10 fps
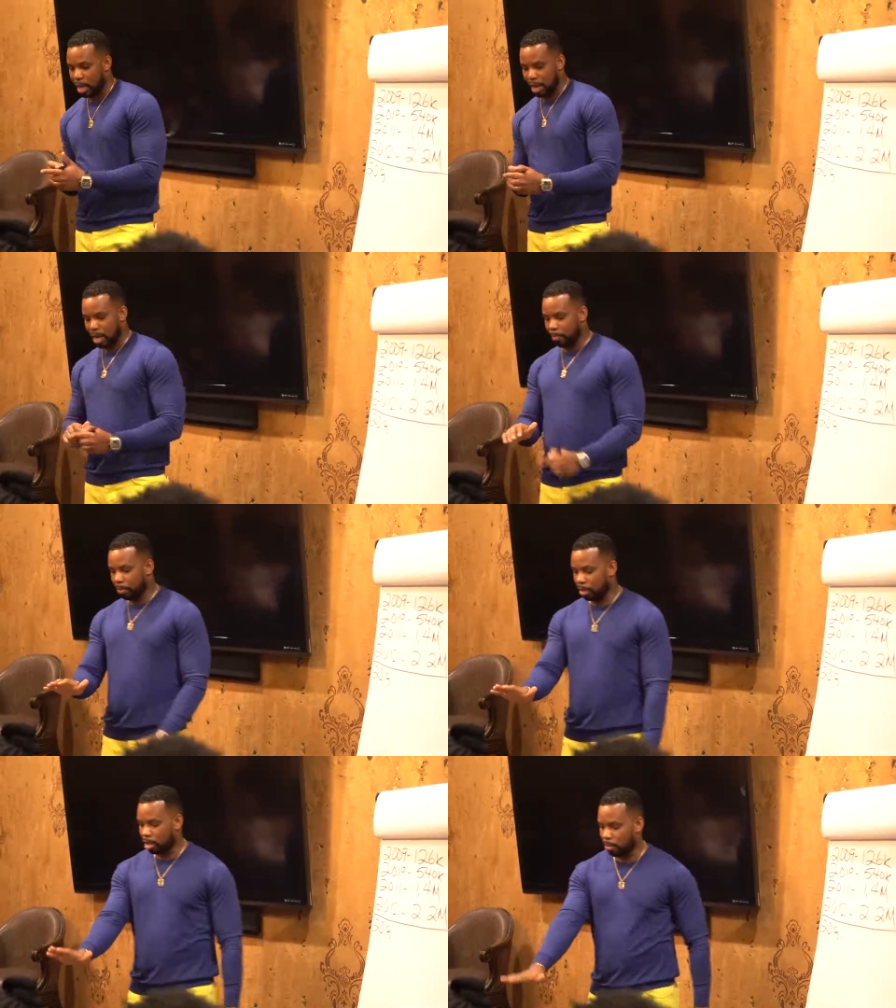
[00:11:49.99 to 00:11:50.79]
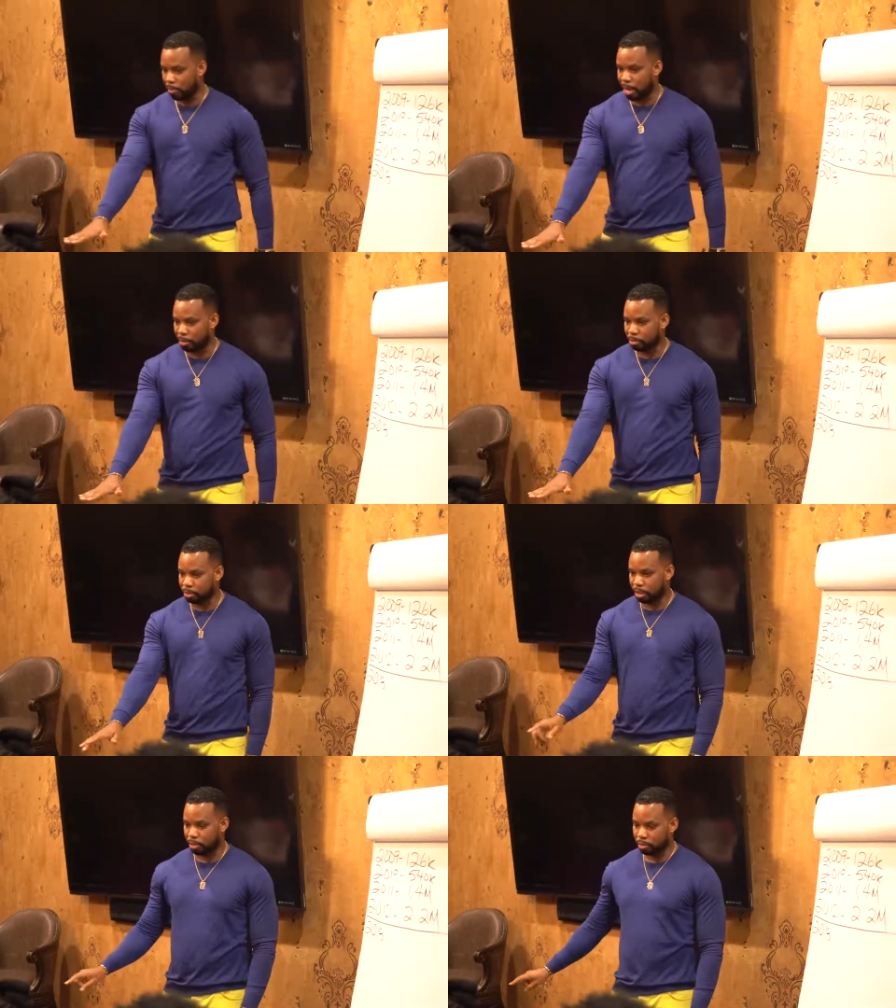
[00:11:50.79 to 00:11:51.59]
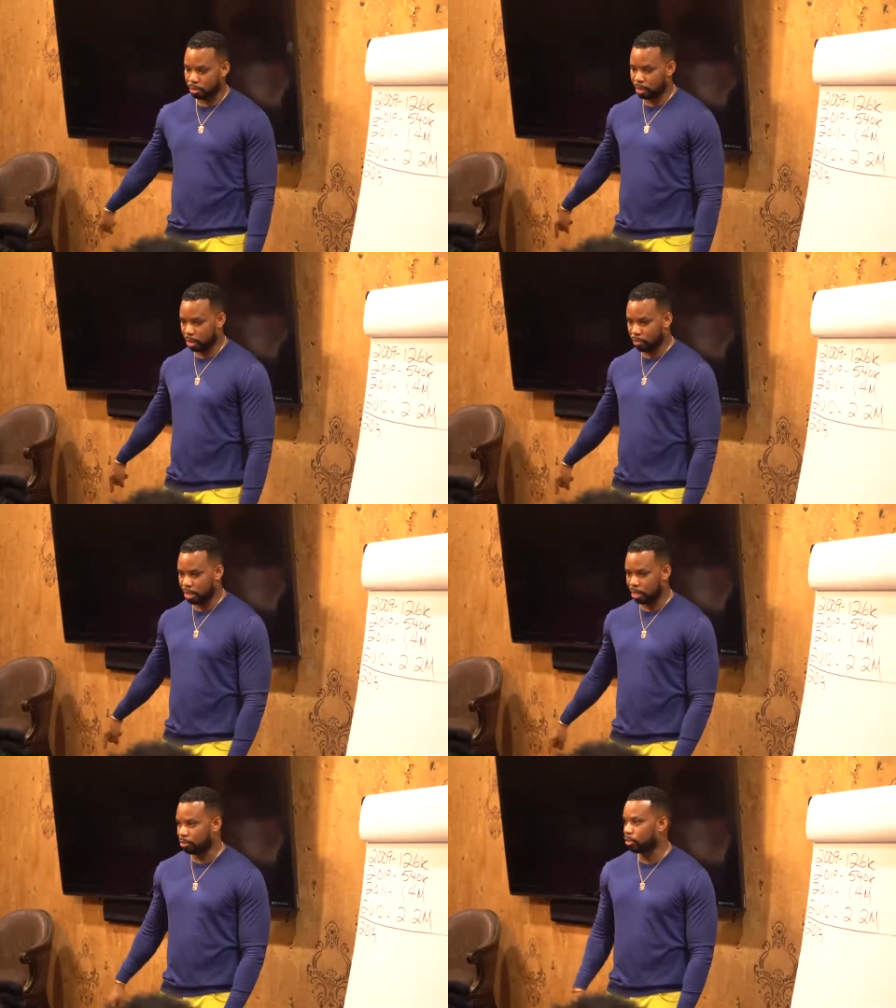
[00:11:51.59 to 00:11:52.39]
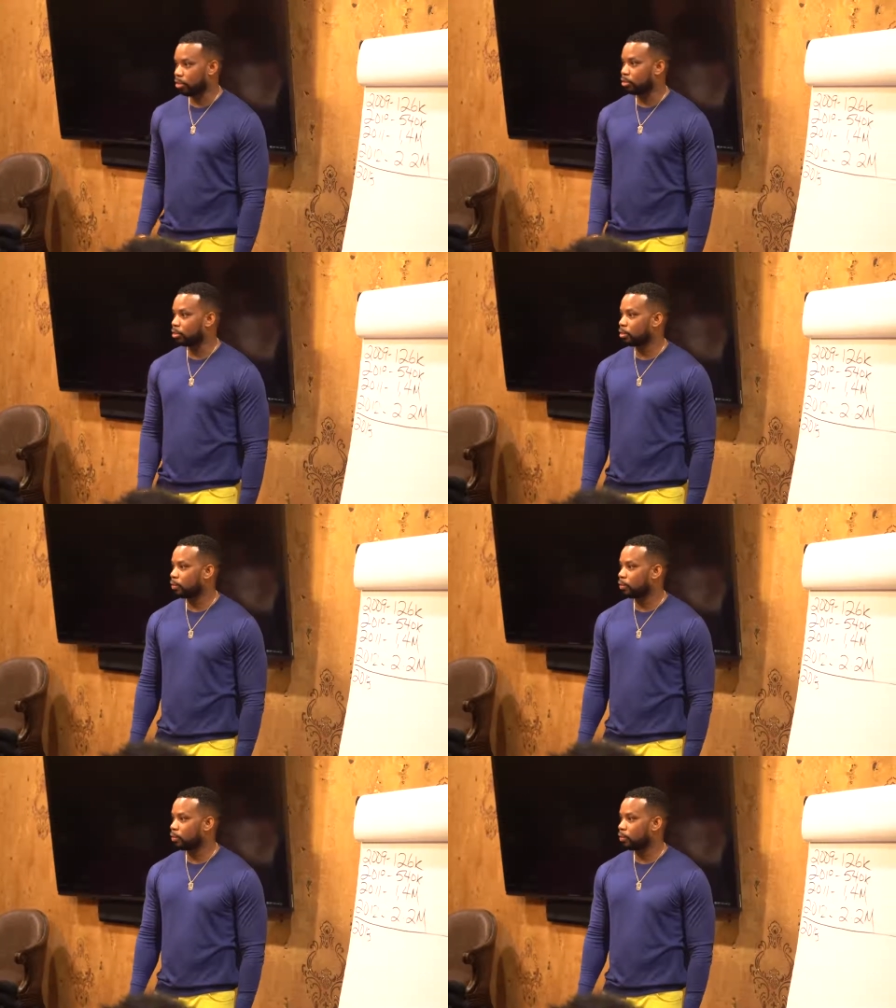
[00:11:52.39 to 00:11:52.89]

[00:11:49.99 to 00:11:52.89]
And I put it on my bathroom sink right downstairs.